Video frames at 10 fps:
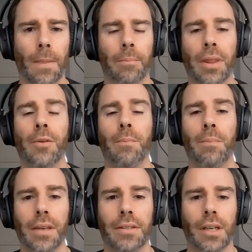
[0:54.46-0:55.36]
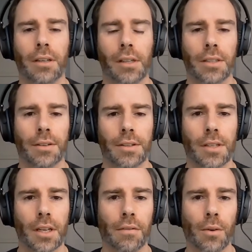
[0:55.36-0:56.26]
But the basic
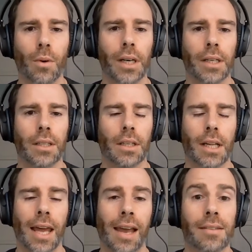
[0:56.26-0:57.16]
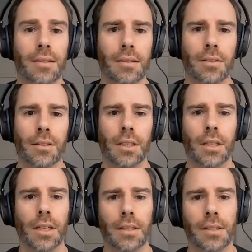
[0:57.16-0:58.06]
characteristic of the wine glasses you need
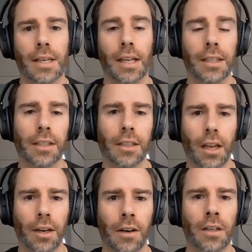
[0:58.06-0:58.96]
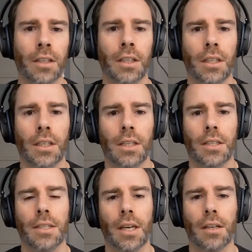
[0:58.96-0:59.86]
is clean and clear.
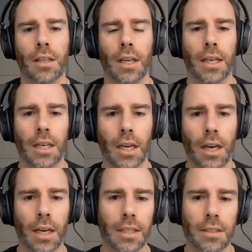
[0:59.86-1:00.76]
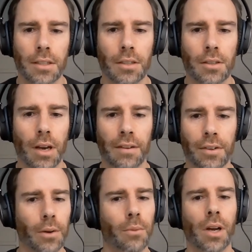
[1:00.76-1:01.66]
Secondly, uh, needs to have
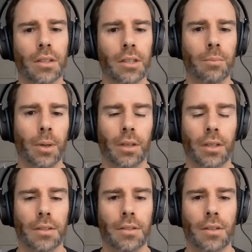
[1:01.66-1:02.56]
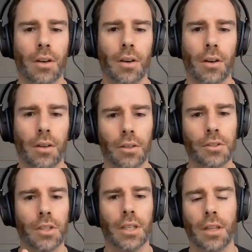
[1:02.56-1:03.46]
a rounded bowl, so
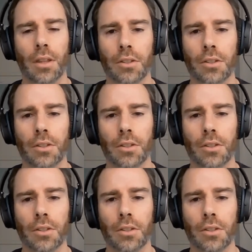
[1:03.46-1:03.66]
usually the